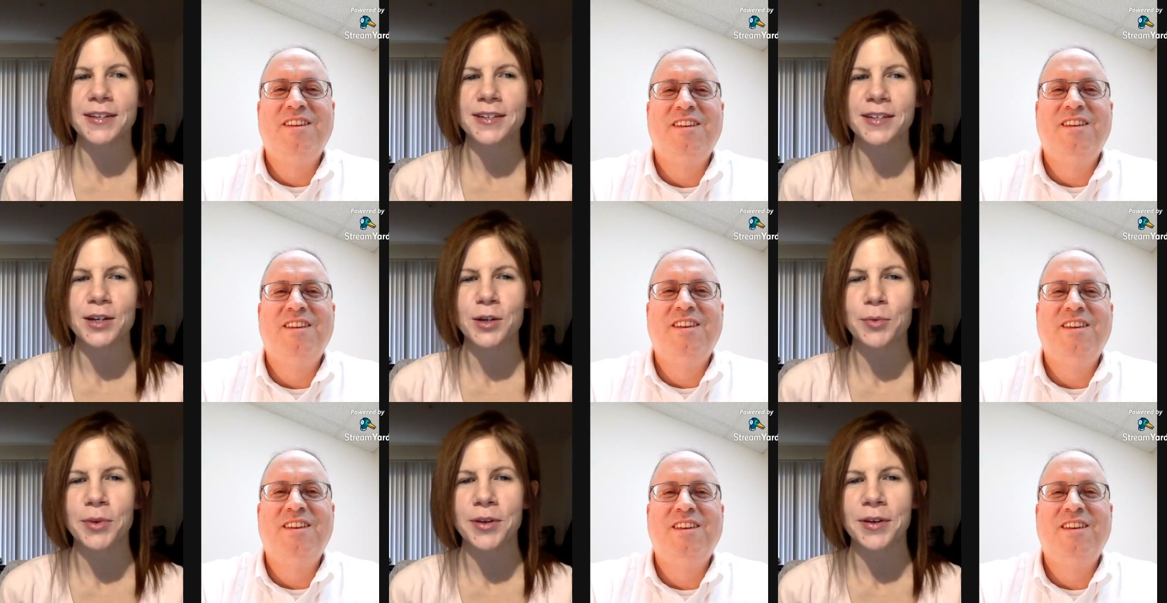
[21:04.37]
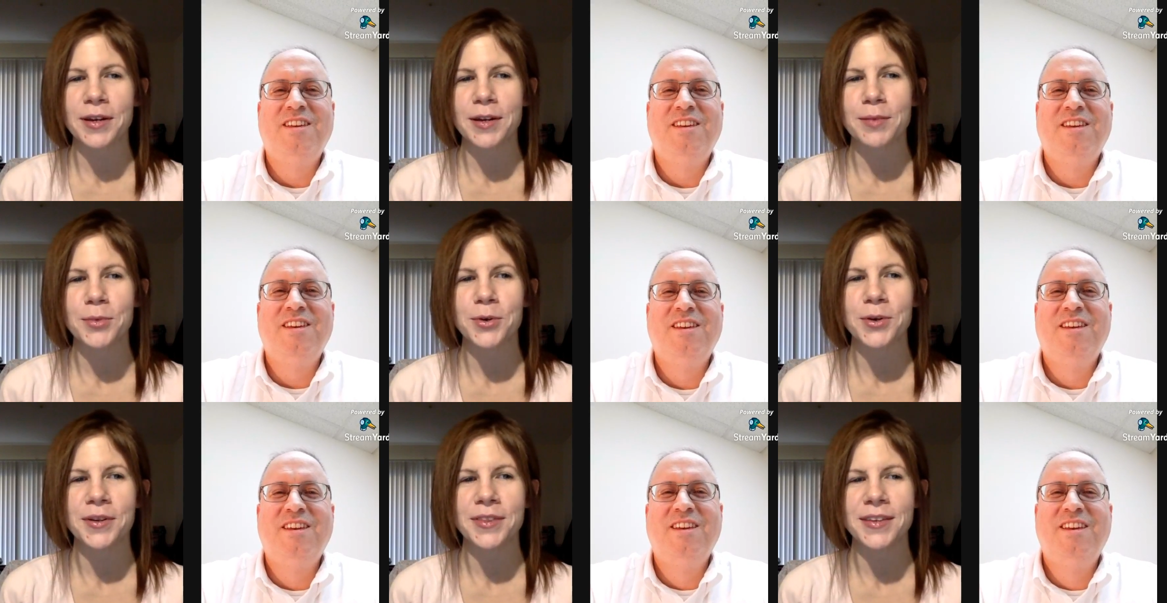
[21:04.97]
Speaker 1: to talk about any more
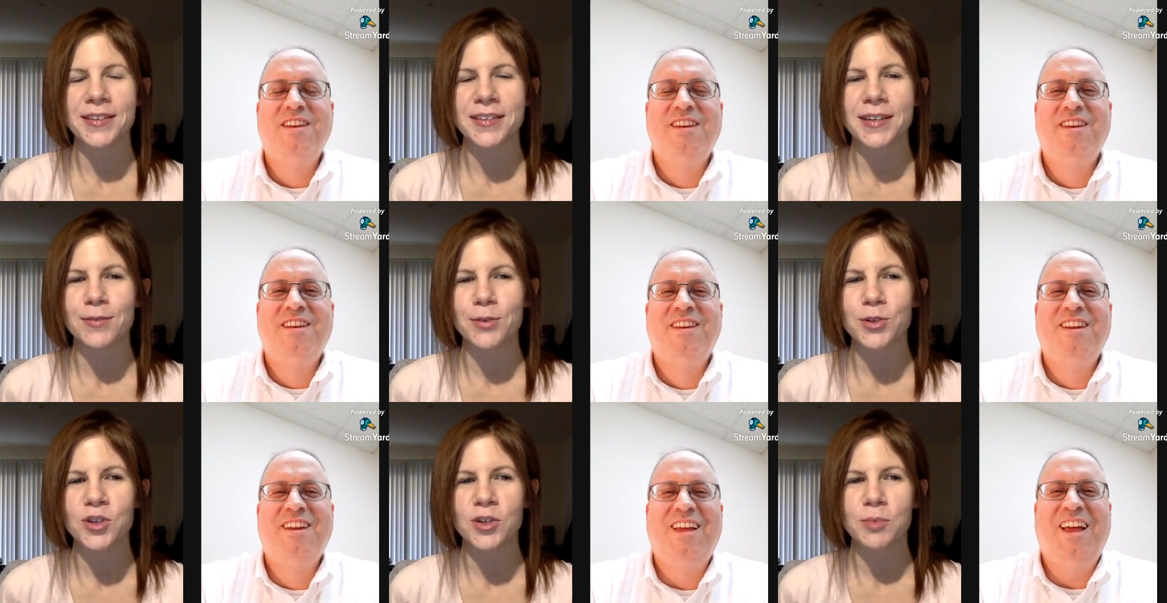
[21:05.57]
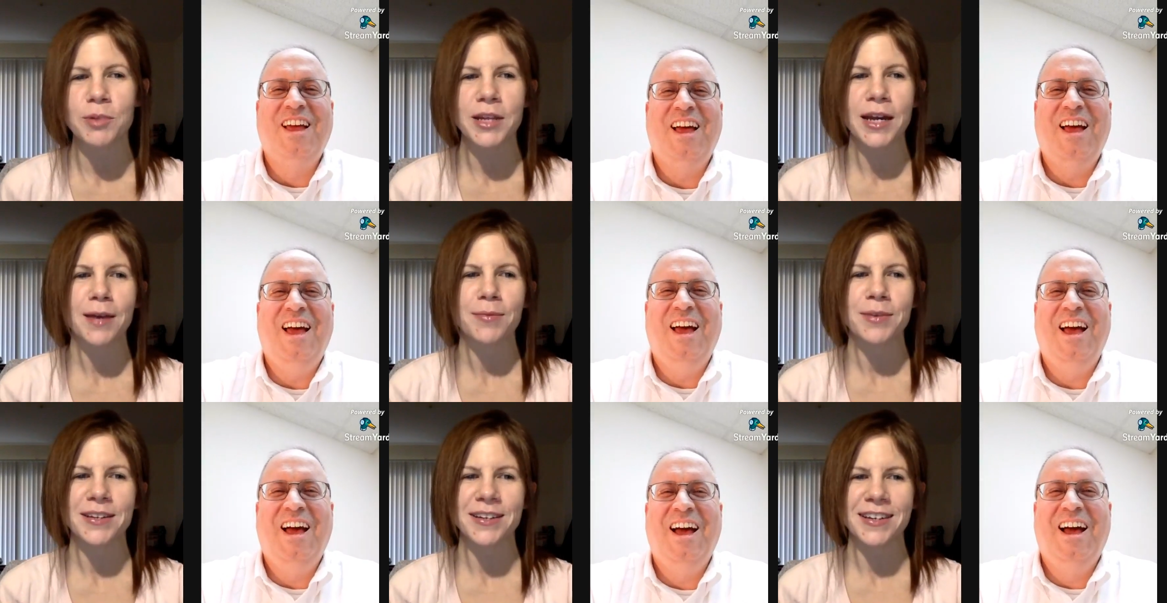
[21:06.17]
of this. I was just
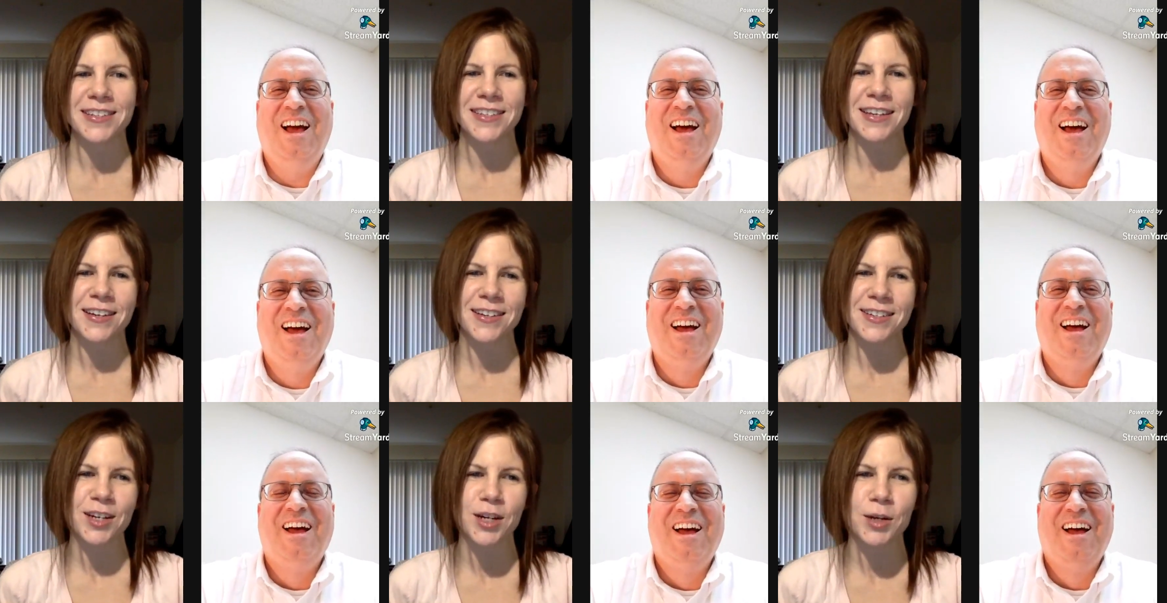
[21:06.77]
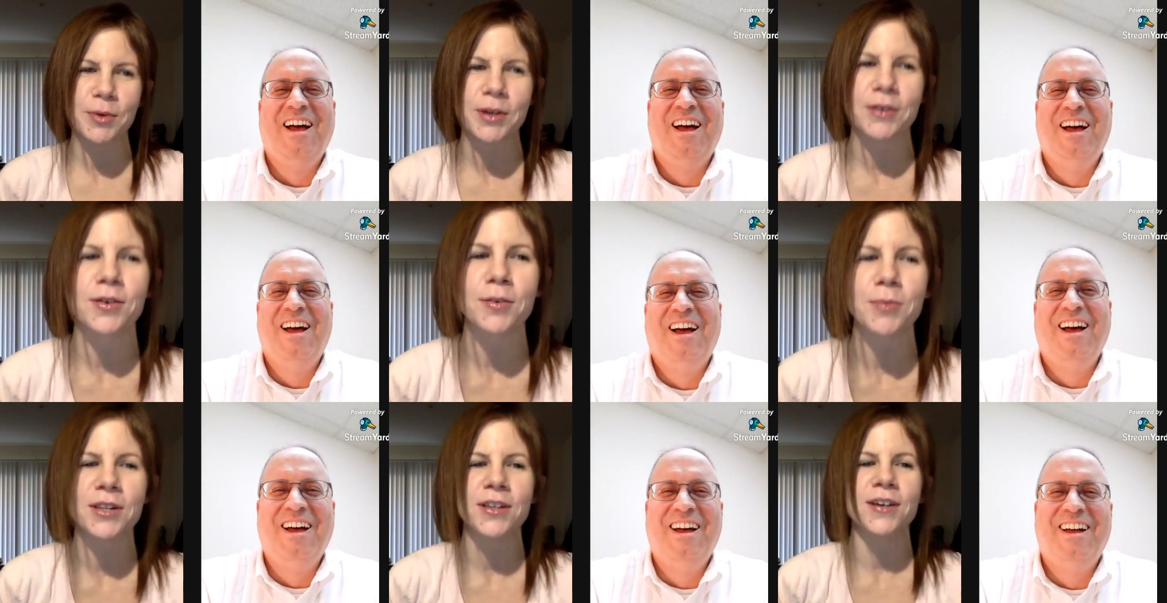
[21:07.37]
blabbing. I said I'll talk about
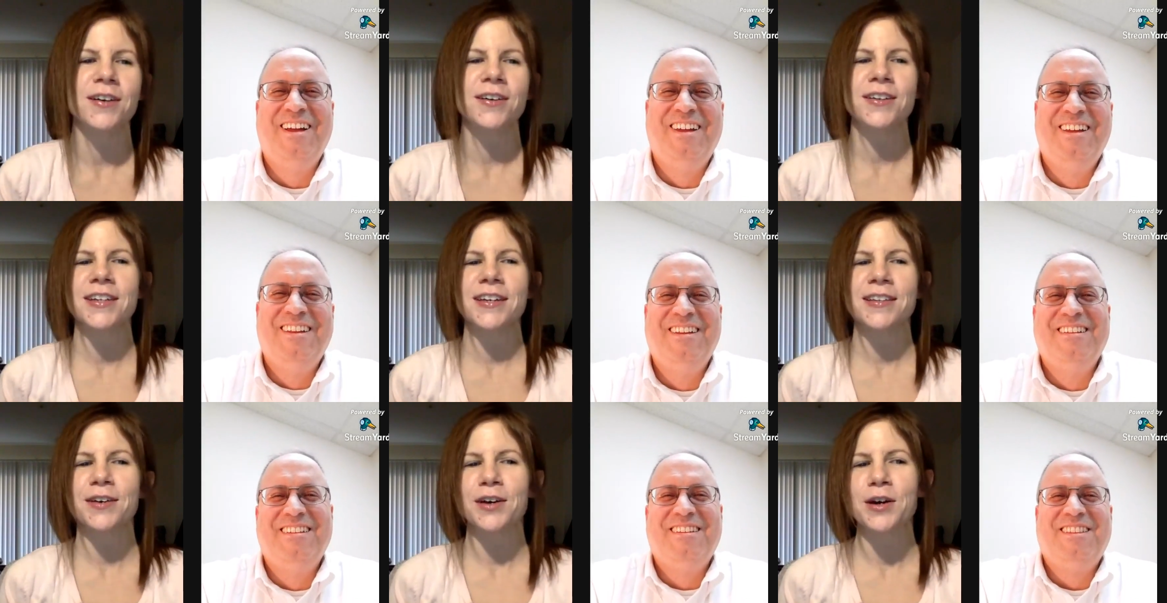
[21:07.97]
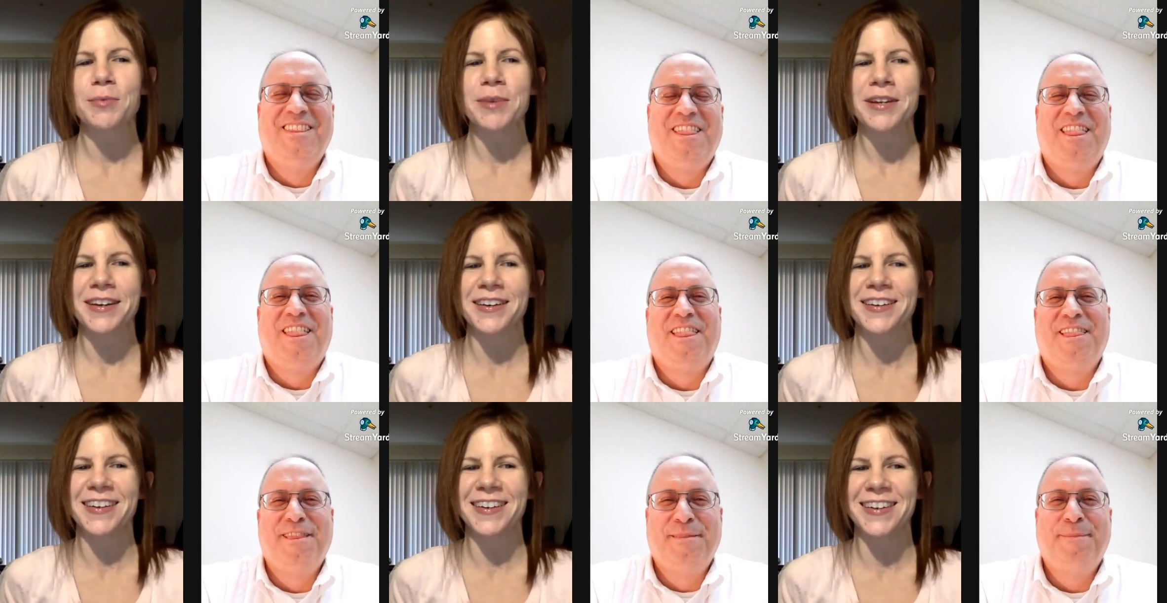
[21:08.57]
criminal law all day long, but
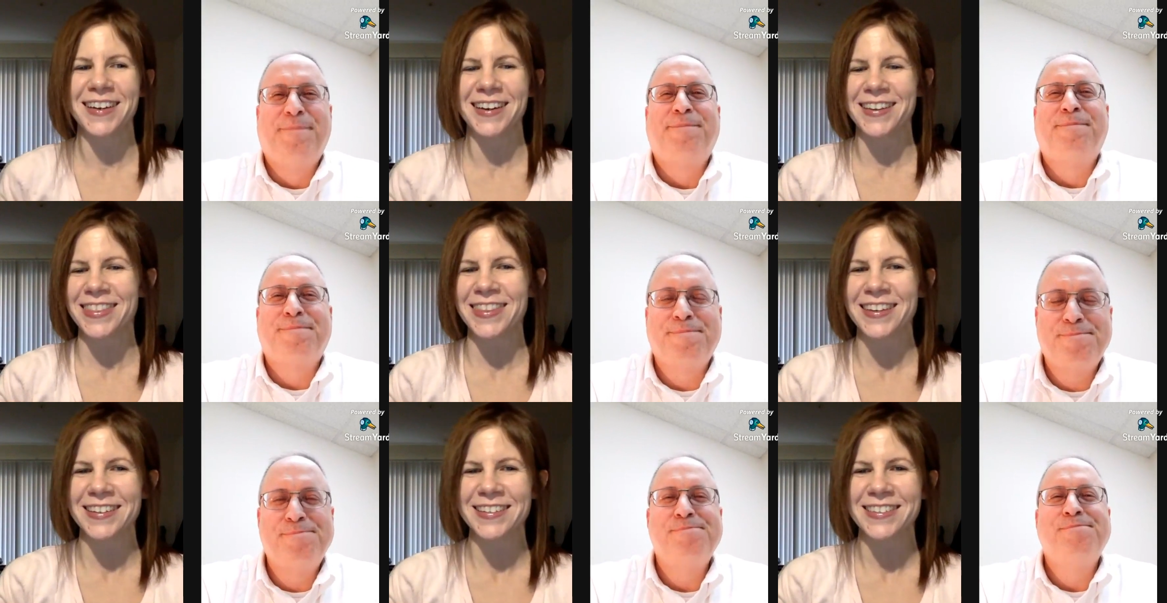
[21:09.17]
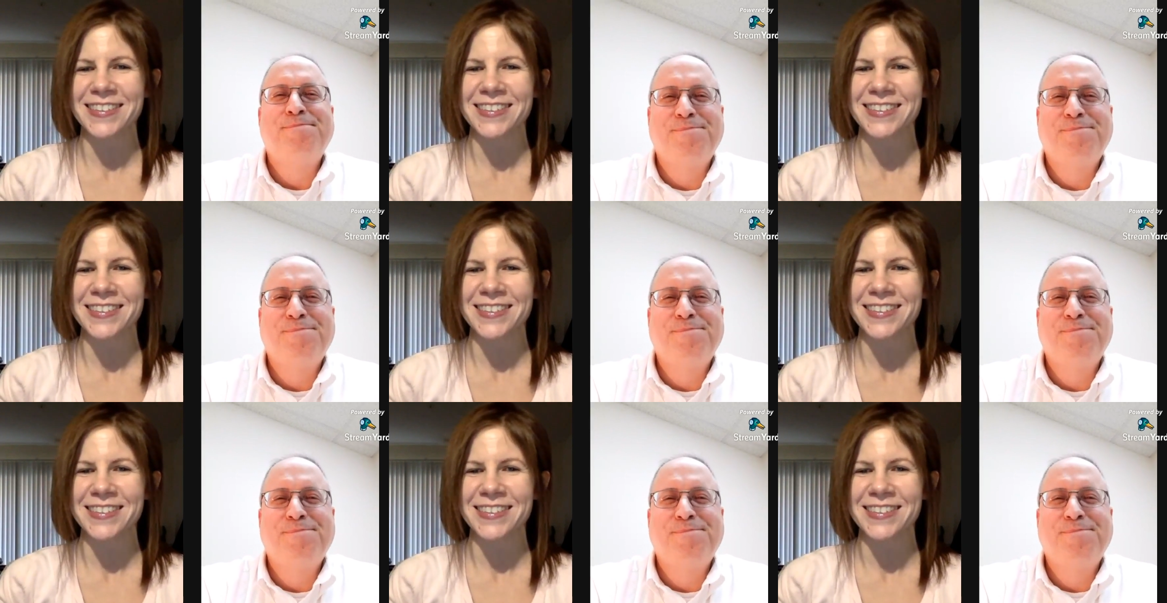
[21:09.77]
not this.